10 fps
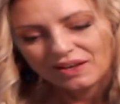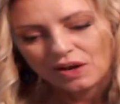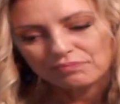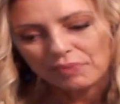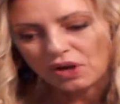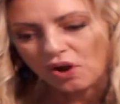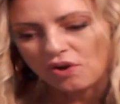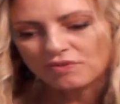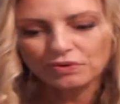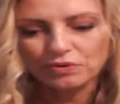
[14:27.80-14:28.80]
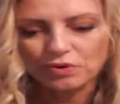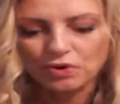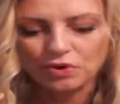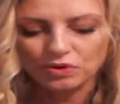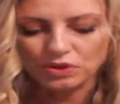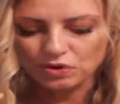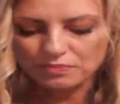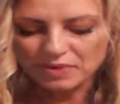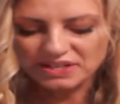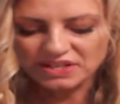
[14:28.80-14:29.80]
but overall, your
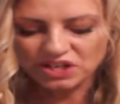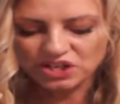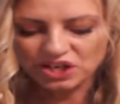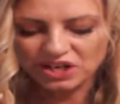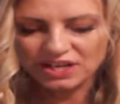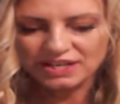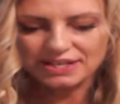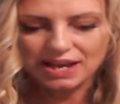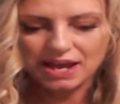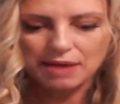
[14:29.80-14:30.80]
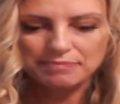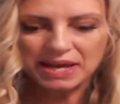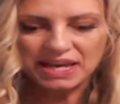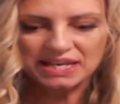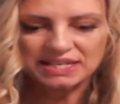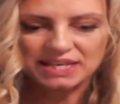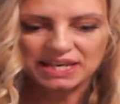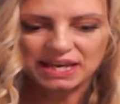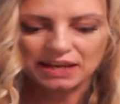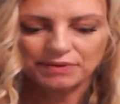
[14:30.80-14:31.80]
message is
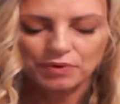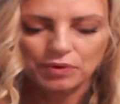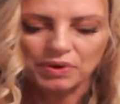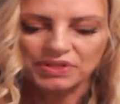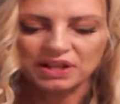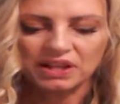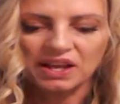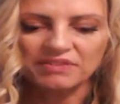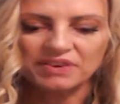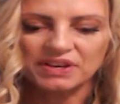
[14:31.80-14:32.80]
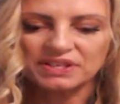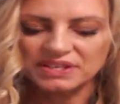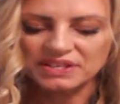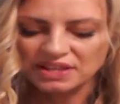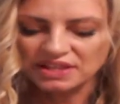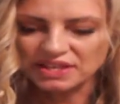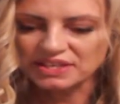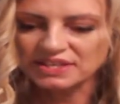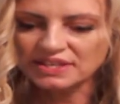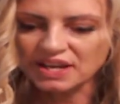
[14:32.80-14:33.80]
amazing. With the Lovers, the
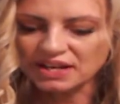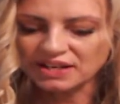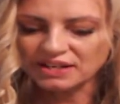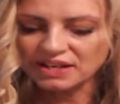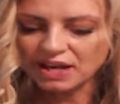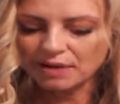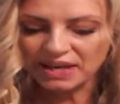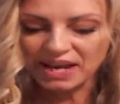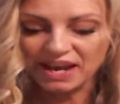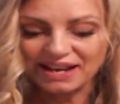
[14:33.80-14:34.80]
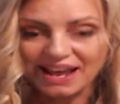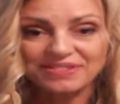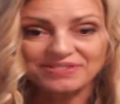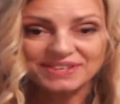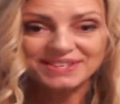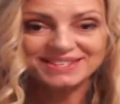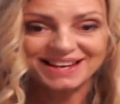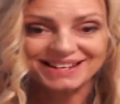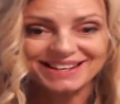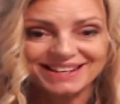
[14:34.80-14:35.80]
sun coming out, and the
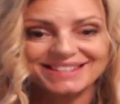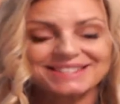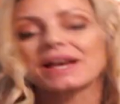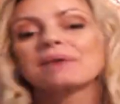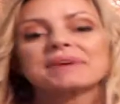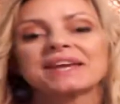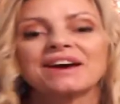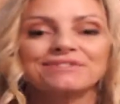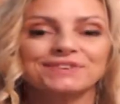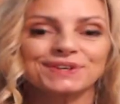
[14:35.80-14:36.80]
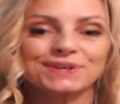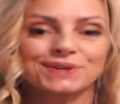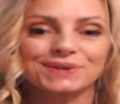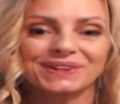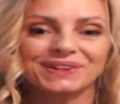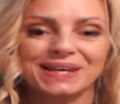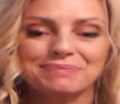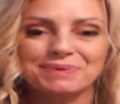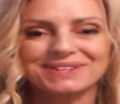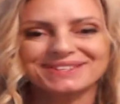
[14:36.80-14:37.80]
sun is coming out for you,
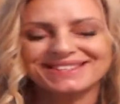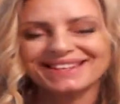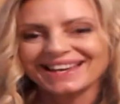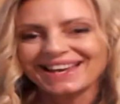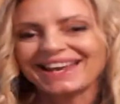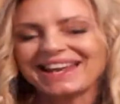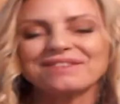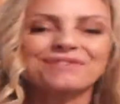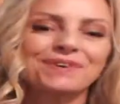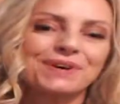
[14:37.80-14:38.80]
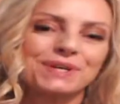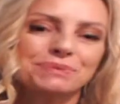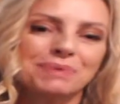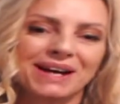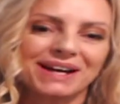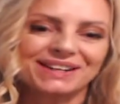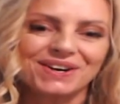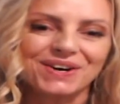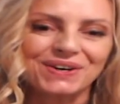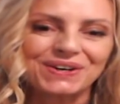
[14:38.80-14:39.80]
Libras, in the first part
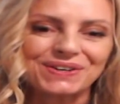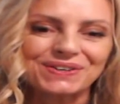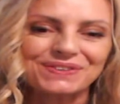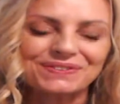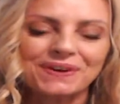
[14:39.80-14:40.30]
of